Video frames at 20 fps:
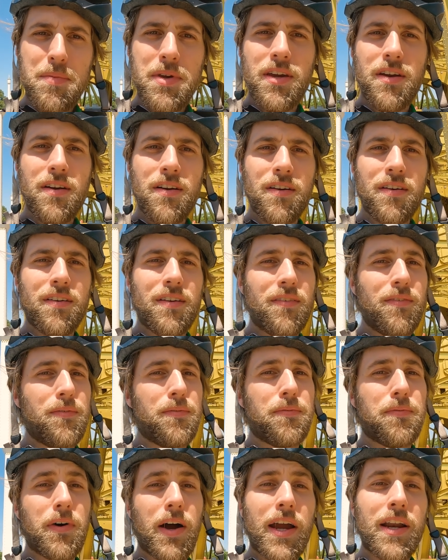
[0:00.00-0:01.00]
I'm here.
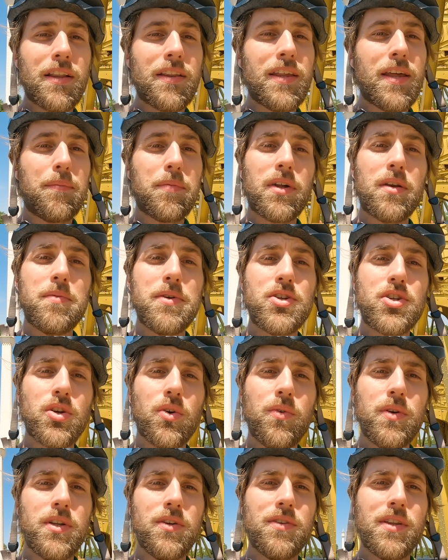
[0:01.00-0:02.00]
Finally, I'm going to be
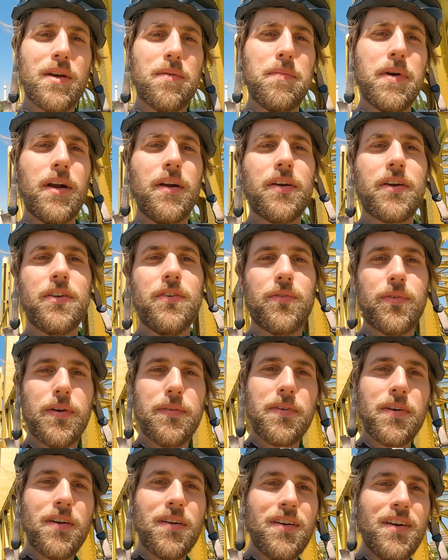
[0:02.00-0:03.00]
showing you the American
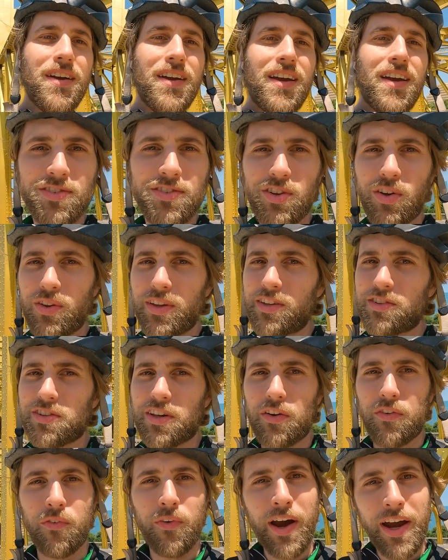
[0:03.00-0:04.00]
River. So
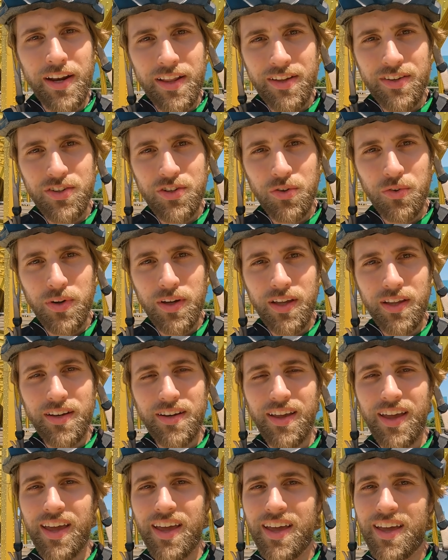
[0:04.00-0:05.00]
let's get right into
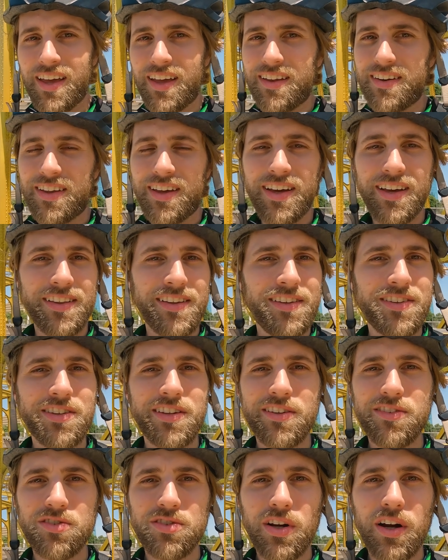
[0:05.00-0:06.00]
it and
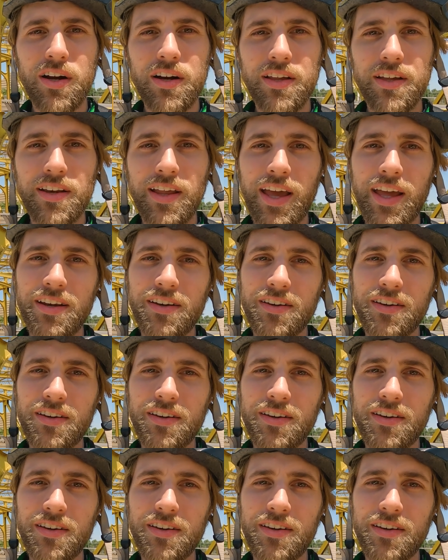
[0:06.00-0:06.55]
let's get started.